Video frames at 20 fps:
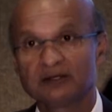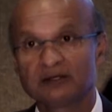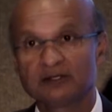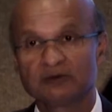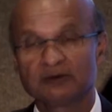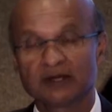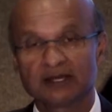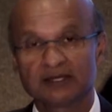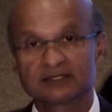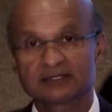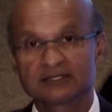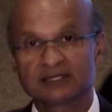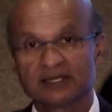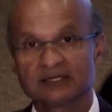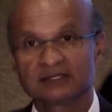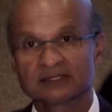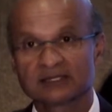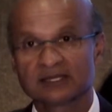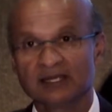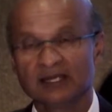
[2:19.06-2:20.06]
in the United
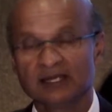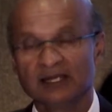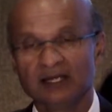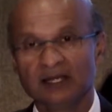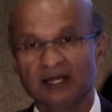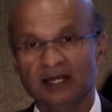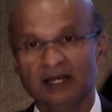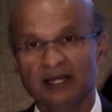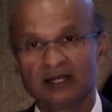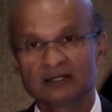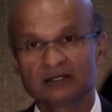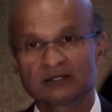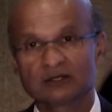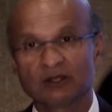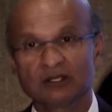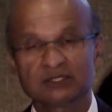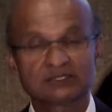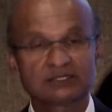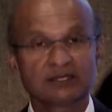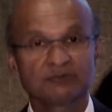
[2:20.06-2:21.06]
States, and it
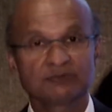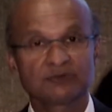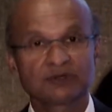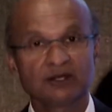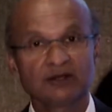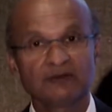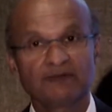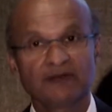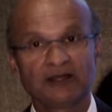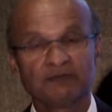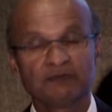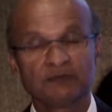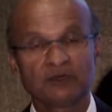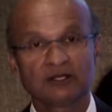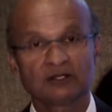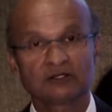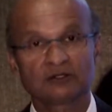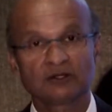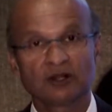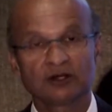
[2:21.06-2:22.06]
cost them $35
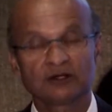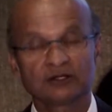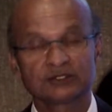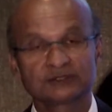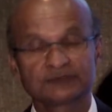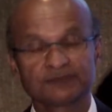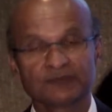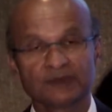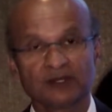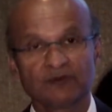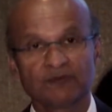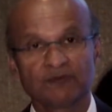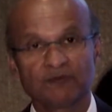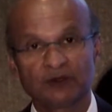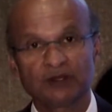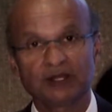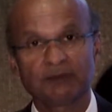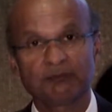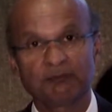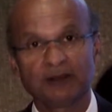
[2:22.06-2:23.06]
million
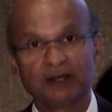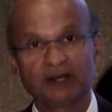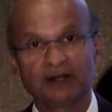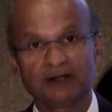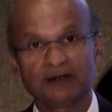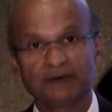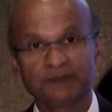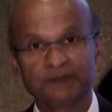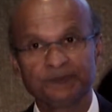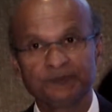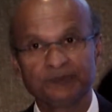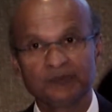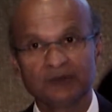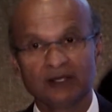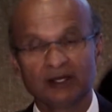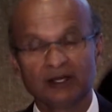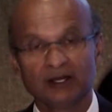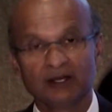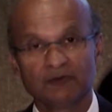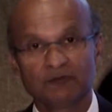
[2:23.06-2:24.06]
for that pair,
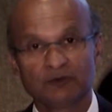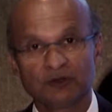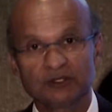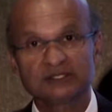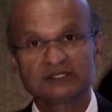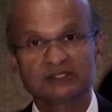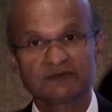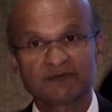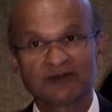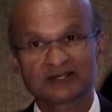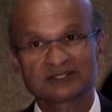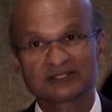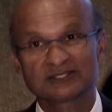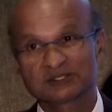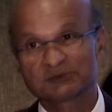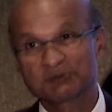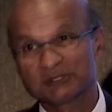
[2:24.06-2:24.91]
for these infections.